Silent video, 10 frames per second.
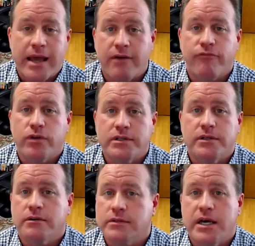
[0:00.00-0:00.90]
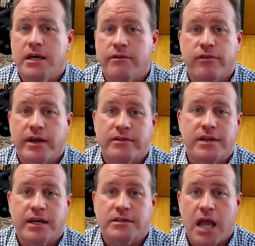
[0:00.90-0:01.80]
every single day for like the
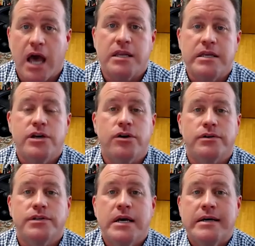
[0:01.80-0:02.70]
next 9 years.